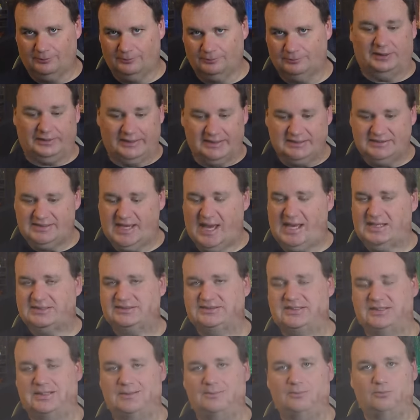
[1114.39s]
Police
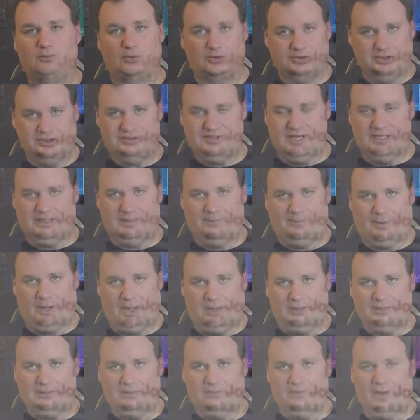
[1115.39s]
asked him, will you take a
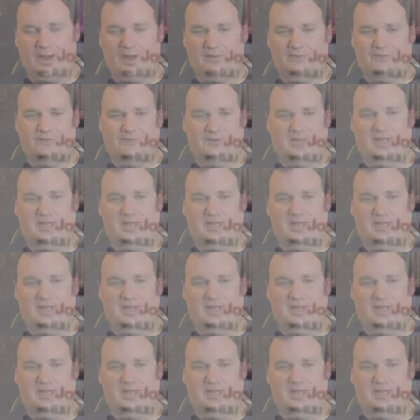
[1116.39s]
polygraph?